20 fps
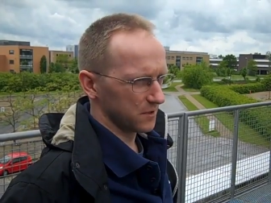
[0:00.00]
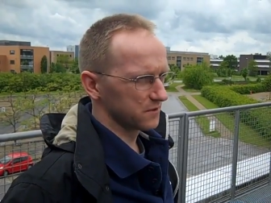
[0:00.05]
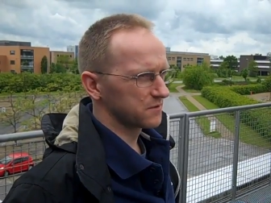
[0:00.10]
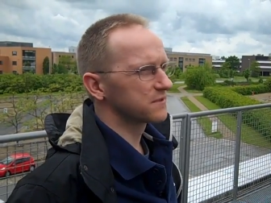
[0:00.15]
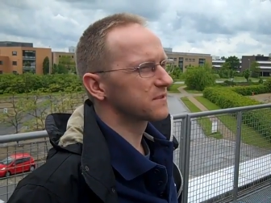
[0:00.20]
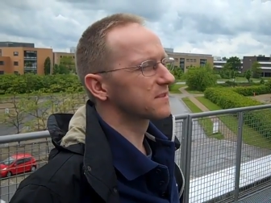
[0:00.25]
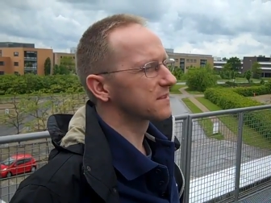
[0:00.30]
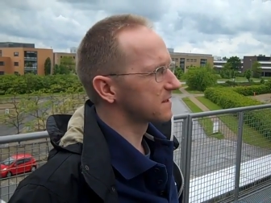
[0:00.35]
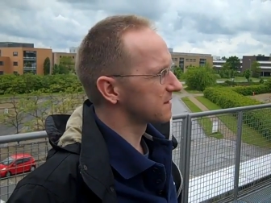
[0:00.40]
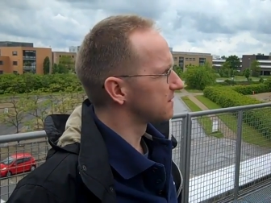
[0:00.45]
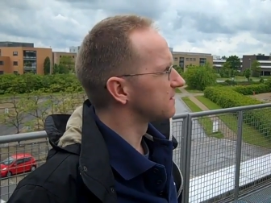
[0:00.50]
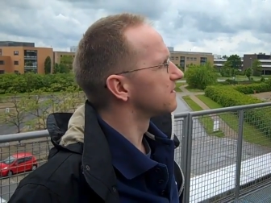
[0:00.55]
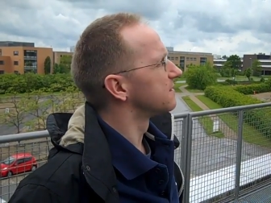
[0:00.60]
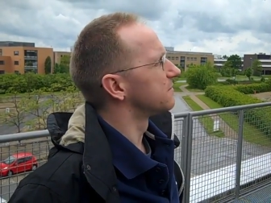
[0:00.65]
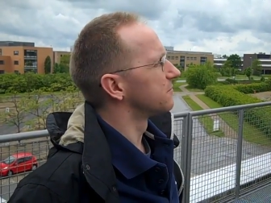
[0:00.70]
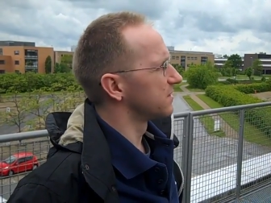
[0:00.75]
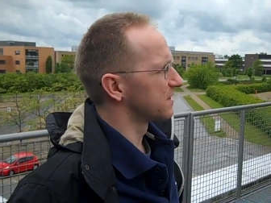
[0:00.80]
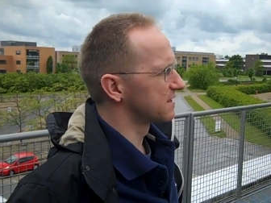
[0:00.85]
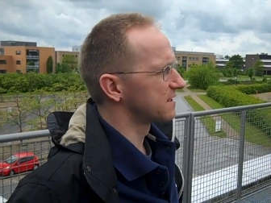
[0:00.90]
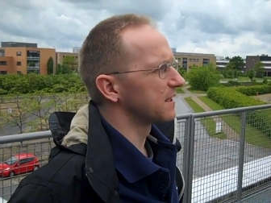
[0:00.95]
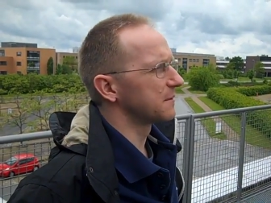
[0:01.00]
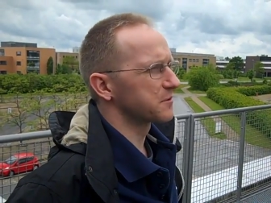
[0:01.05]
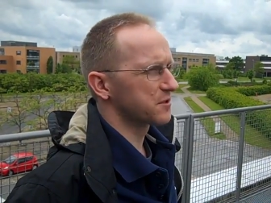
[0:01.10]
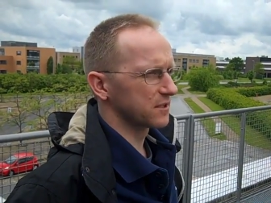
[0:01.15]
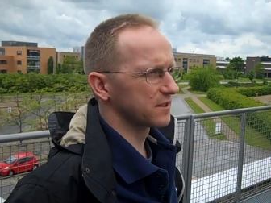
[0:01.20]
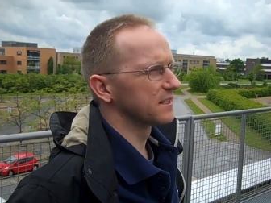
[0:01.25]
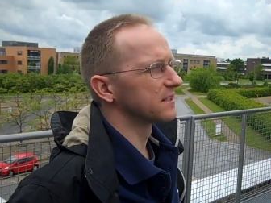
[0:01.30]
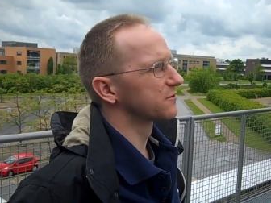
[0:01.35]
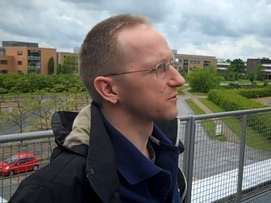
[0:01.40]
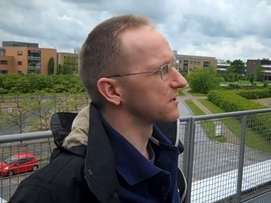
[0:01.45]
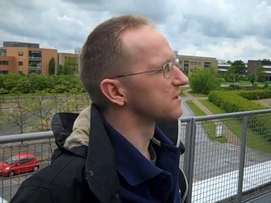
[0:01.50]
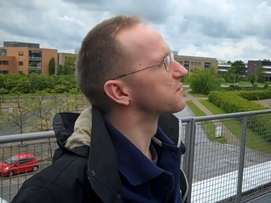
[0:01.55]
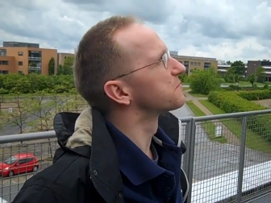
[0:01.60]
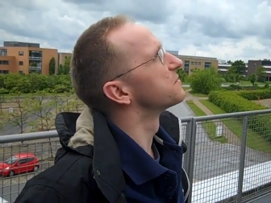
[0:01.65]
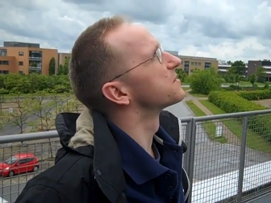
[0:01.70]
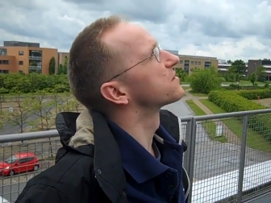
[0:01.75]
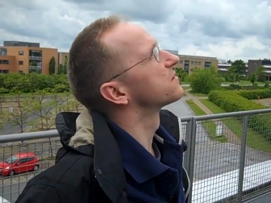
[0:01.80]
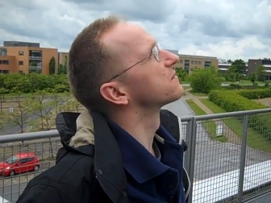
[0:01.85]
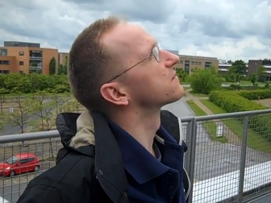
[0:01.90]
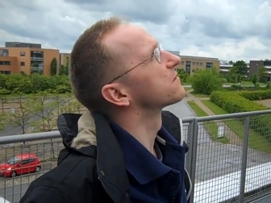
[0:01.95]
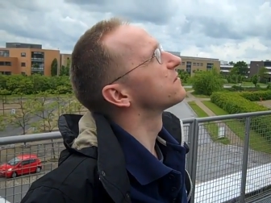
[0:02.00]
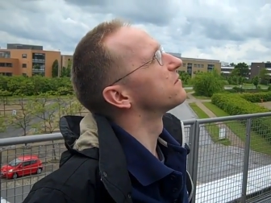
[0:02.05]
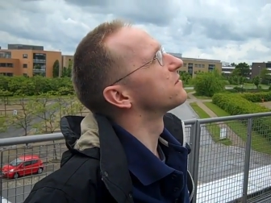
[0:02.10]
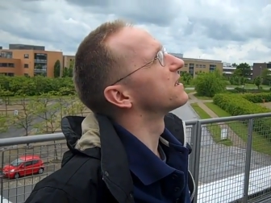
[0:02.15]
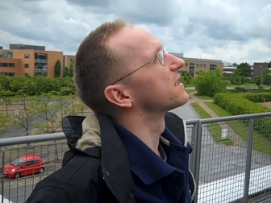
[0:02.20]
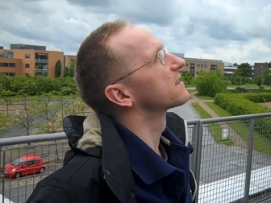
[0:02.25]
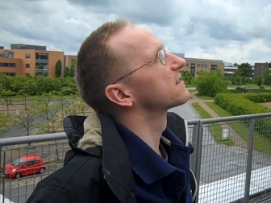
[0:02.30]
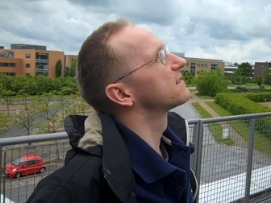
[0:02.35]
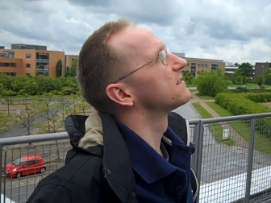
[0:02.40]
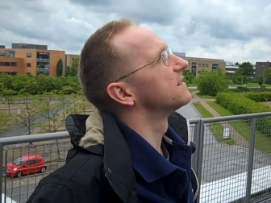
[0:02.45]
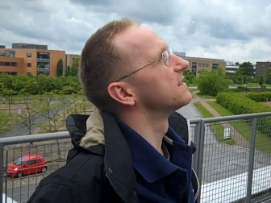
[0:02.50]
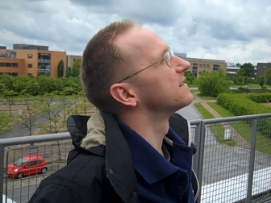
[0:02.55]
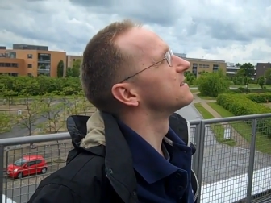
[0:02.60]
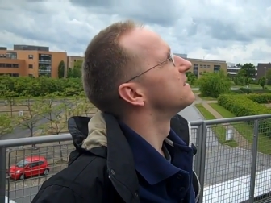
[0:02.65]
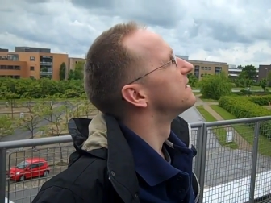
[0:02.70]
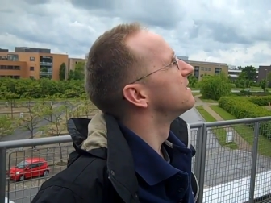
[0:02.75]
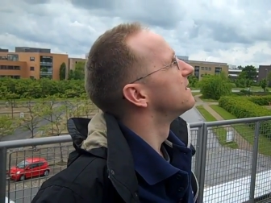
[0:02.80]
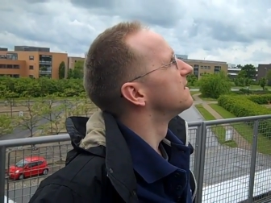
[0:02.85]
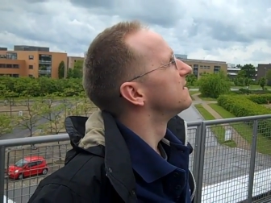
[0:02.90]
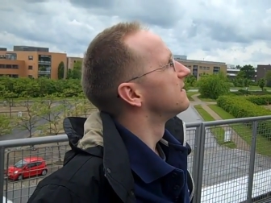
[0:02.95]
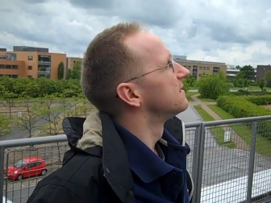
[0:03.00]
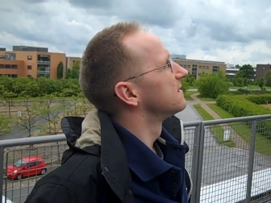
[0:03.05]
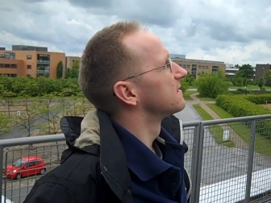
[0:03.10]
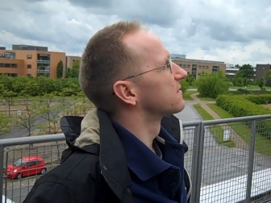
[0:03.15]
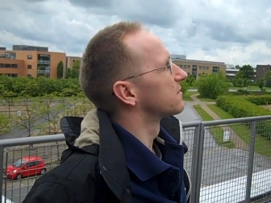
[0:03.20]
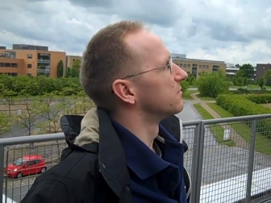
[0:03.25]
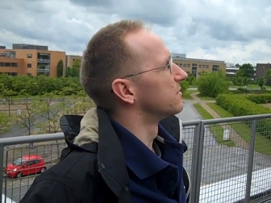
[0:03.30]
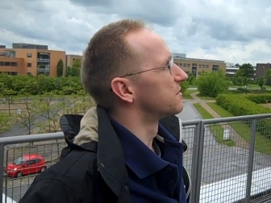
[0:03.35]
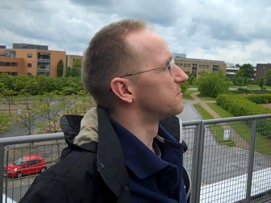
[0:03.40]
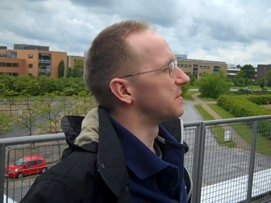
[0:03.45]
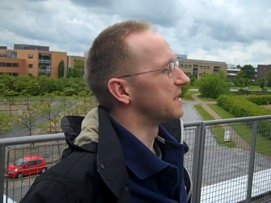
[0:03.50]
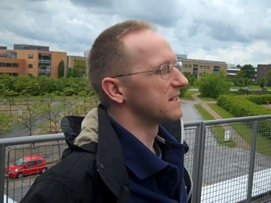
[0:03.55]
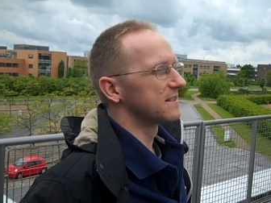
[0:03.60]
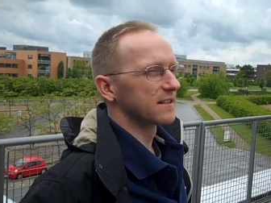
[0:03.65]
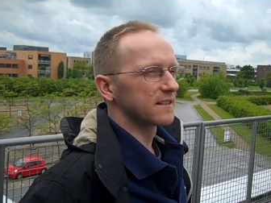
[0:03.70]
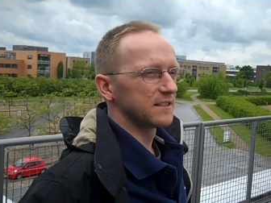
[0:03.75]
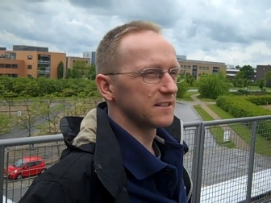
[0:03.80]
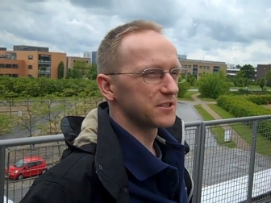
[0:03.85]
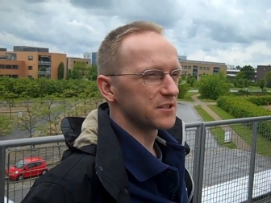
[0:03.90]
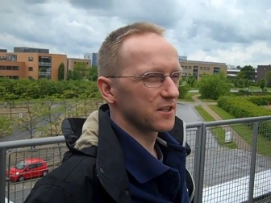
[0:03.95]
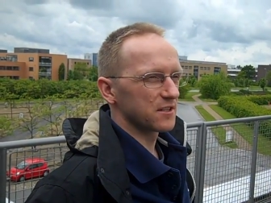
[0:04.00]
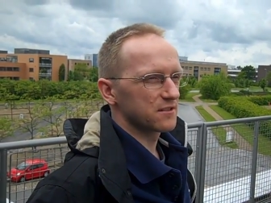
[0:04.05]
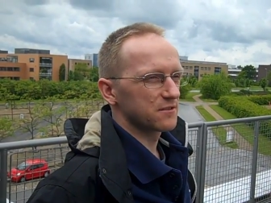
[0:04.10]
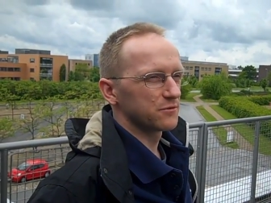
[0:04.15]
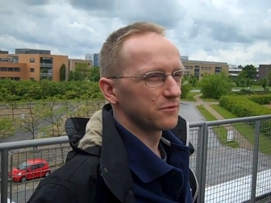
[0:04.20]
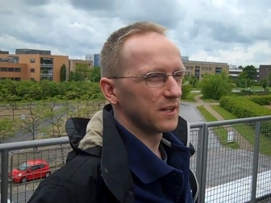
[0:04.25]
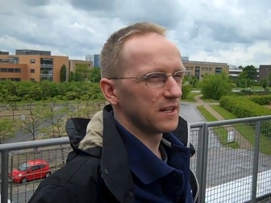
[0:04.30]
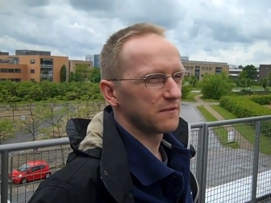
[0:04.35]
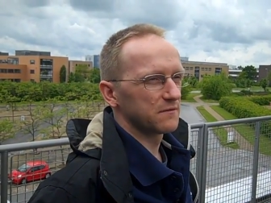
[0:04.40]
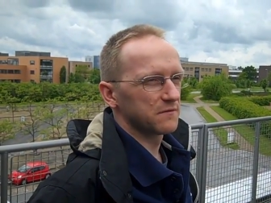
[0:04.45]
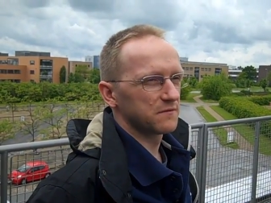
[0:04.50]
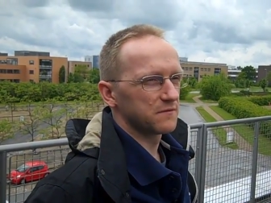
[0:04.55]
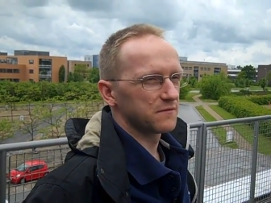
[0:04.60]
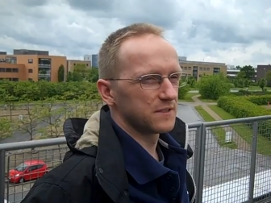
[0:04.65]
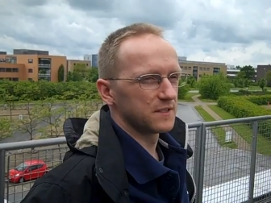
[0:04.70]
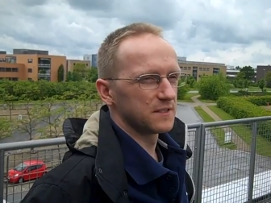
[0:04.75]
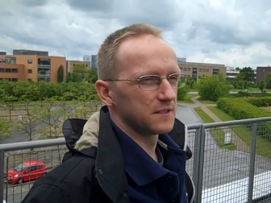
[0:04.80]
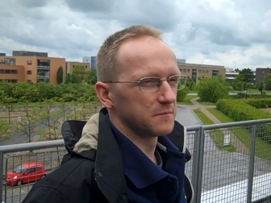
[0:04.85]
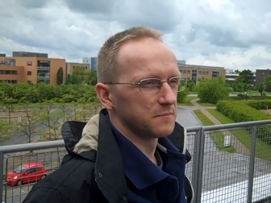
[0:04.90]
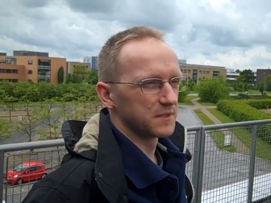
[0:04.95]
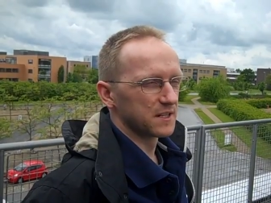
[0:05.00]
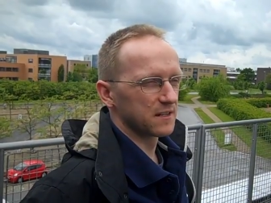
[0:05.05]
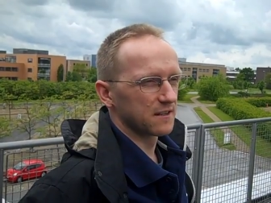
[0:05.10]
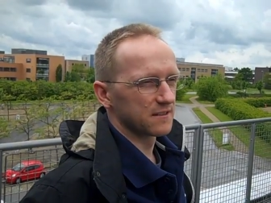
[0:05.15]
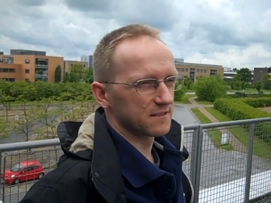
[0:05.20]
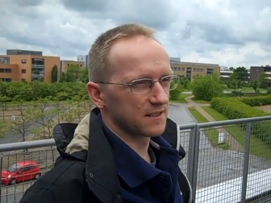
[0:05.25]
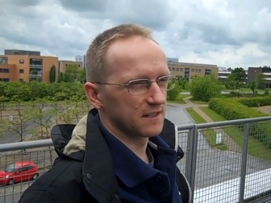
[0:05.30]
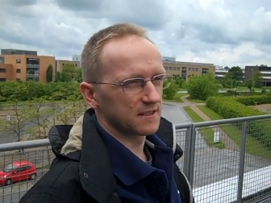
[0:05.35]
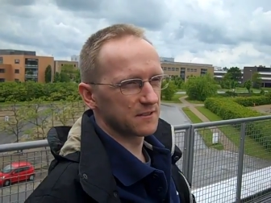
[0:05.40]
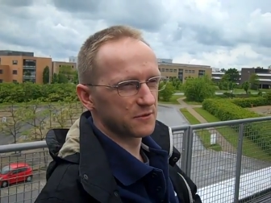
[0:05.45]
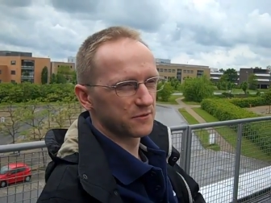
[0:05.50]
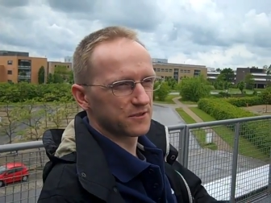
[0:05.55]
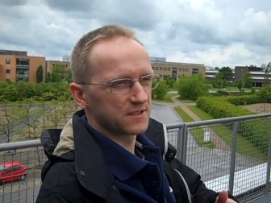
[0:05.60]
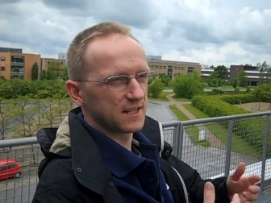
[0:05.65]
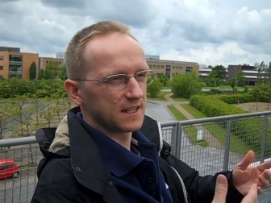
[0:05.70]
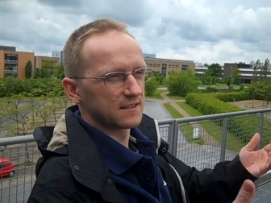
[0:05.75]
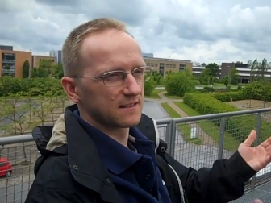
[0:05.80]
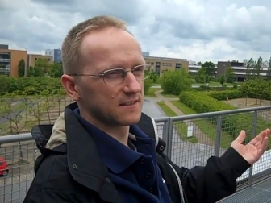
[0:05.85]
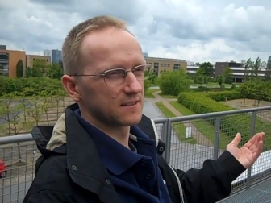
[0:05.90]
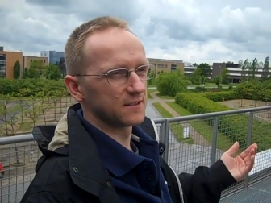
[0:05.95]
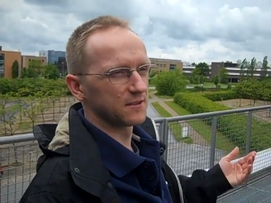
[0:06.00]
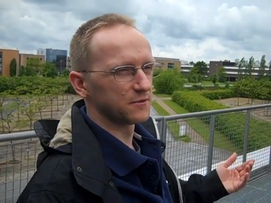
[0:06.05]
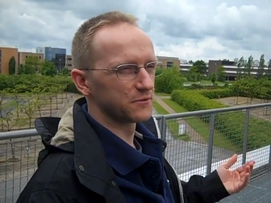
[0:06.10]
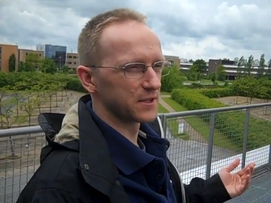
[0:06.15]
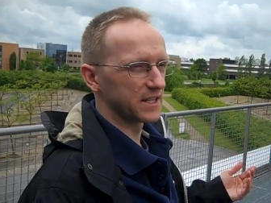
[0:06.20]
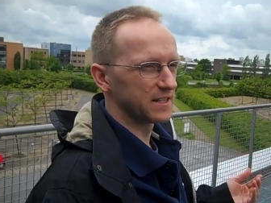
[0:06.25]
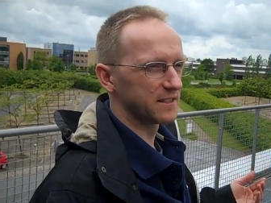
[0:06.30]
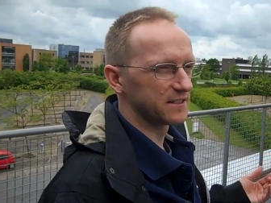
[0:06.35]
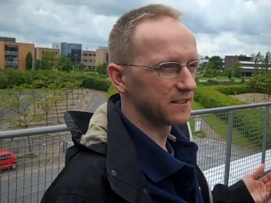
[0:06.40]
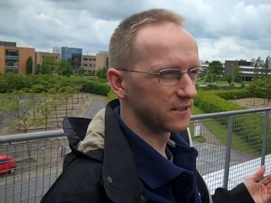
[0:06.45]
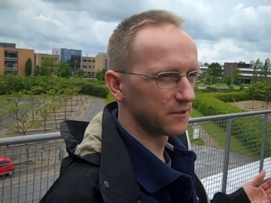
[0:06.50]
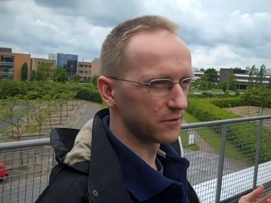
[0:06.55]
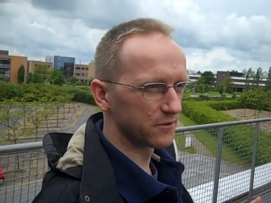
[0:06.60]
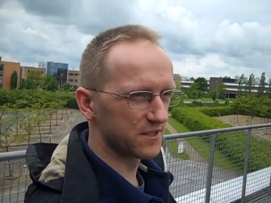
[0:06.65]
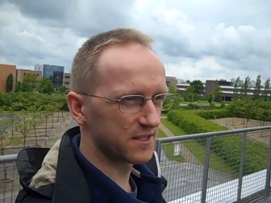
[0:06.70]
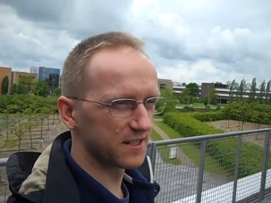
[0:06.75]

Both reception and transmission, correct, yeah. So it's basically just to have, because as you send the radio